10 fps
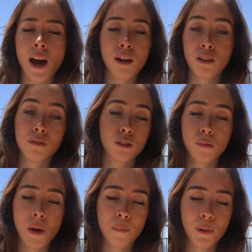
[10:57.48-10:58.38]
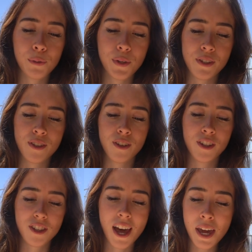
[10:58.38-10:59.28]
I don't even remember what this
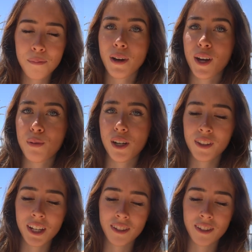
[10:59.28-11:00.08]
looks like, but apparently